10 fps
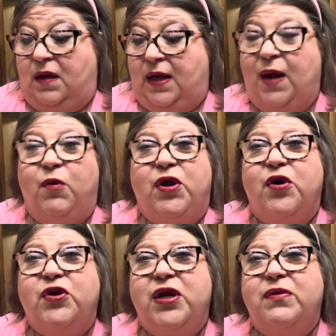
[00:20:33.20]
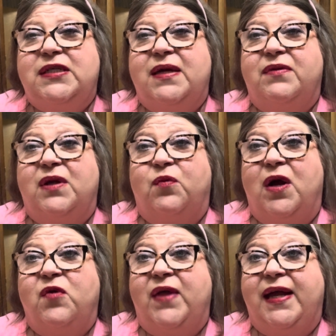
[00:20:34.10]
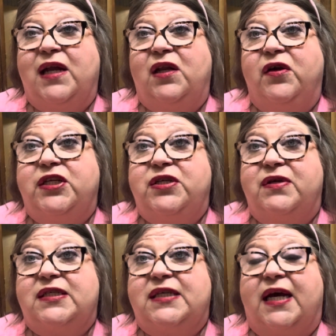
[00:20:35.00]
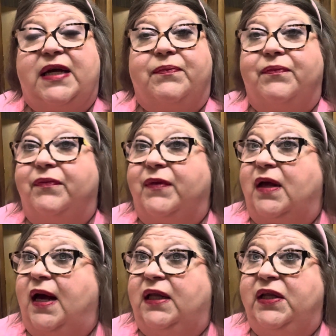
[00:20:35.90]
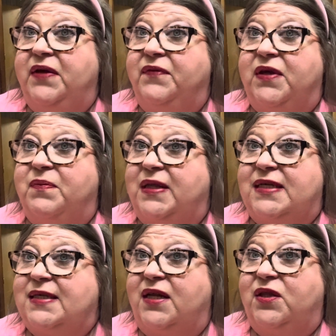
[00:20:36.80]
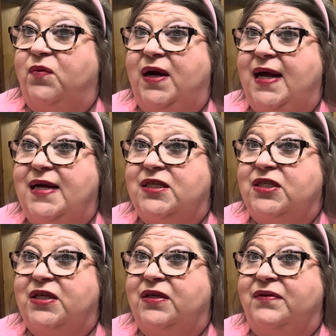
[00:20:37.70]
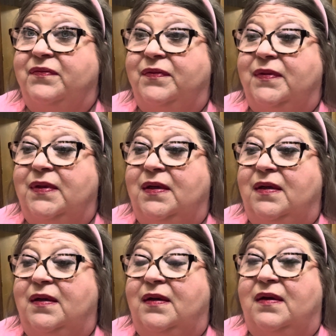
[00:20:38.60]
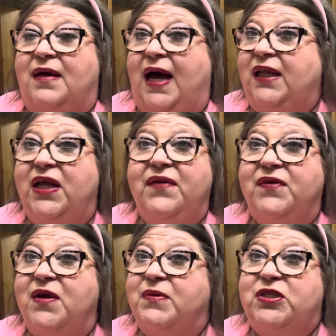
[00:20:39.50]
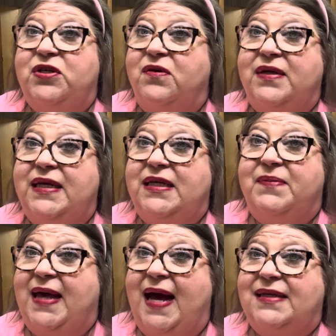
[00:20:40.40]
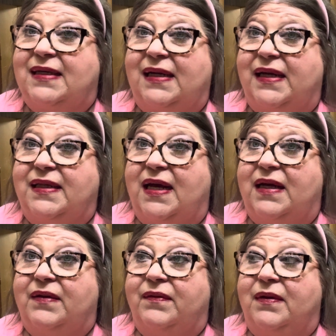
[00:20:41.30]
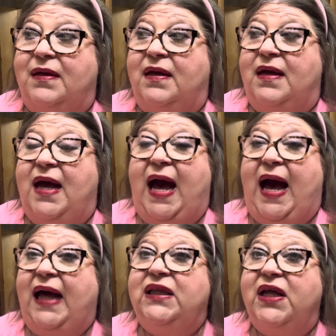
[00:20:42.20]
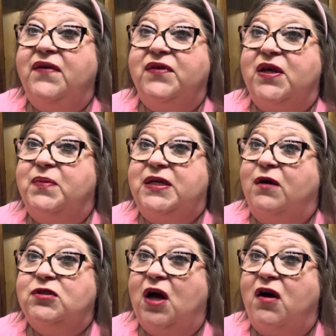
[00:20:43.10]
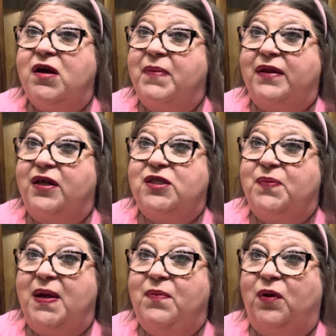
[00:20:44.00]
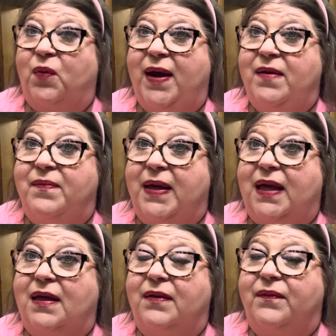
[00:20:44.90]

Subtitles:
And when you're doing something wrong, they can look at you and say, I love you, but that's not the right attitude. I love you, but you don't need to be acting like that. I love you, but don't talk about those people around me.